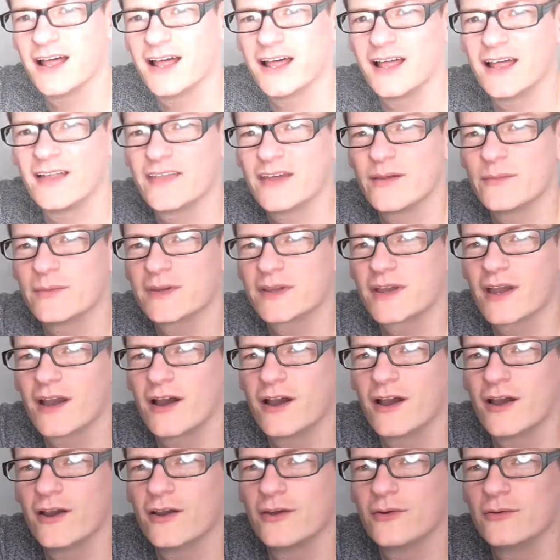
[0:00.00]
and there we
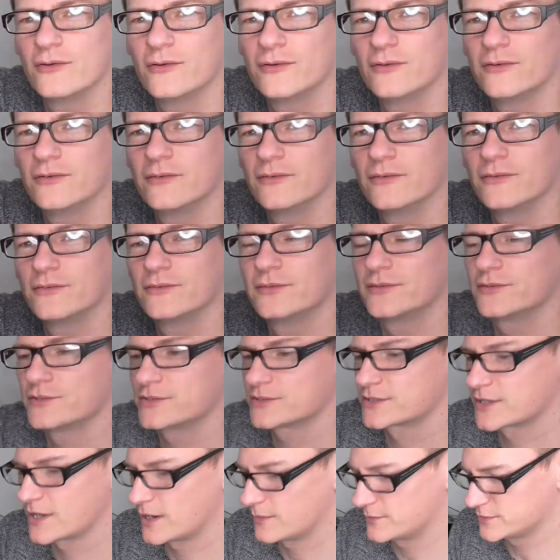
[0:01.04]
go.
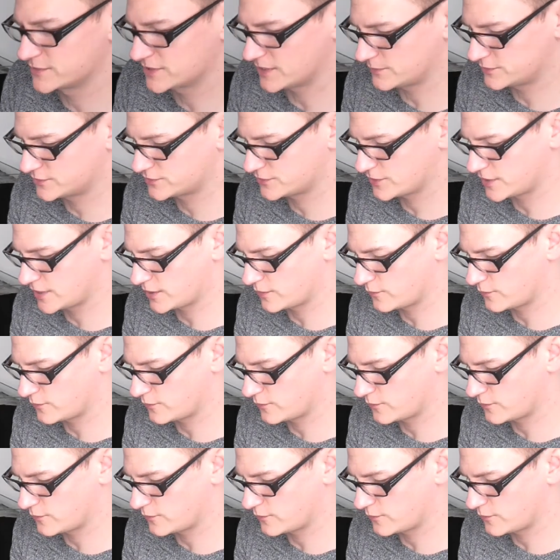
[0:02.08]
Just comes up straight